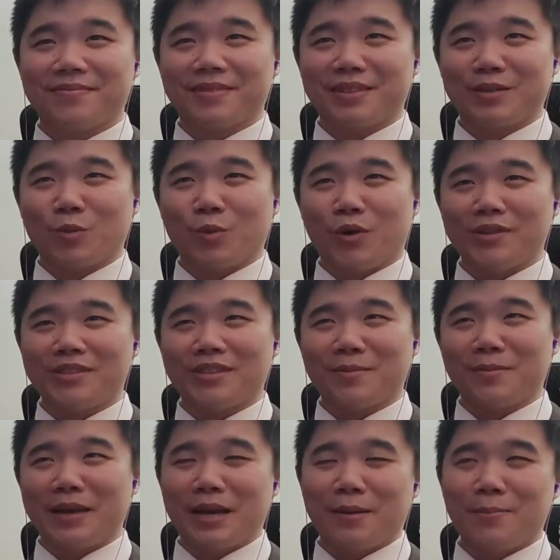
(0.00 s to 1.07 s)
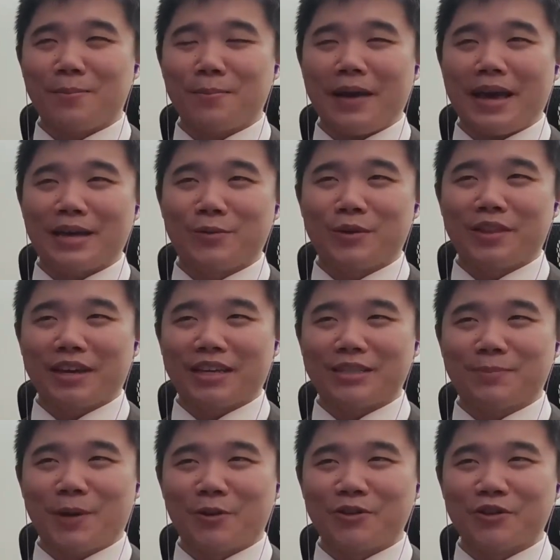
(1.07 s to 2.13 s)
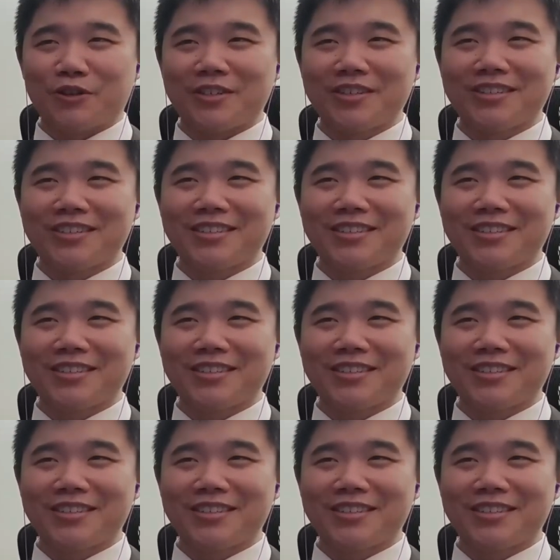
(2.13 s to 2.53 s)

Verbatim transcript: It's worse than being paid with exposure.